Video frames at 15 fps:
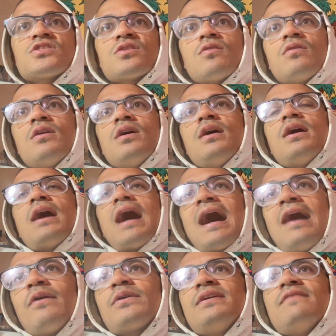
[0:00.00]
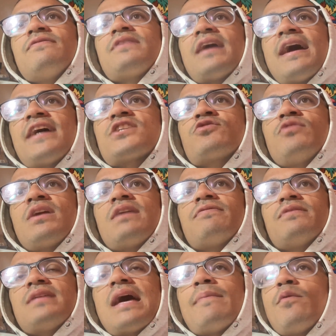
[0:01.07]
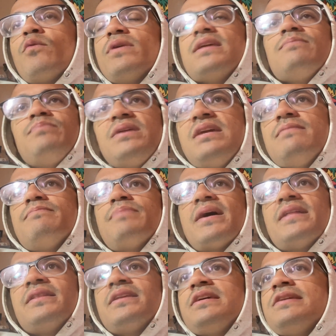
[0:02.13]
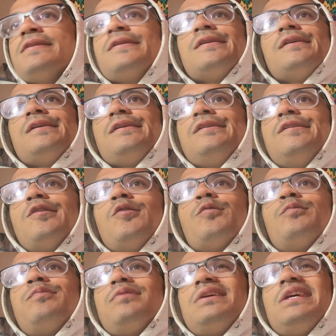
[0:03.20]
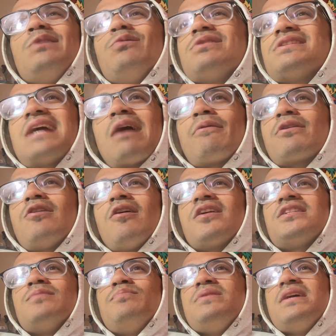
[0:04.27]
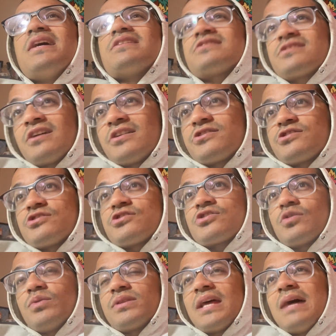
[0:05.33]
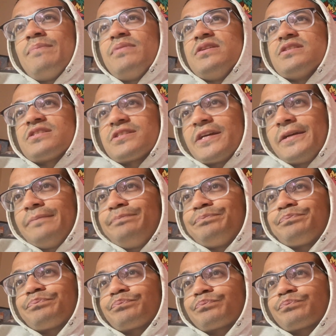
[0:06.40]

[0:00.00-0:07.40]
So I'll give Cash credit for that. But when he beat Bentley, you know, he was not regarded to be as such. So with that being said,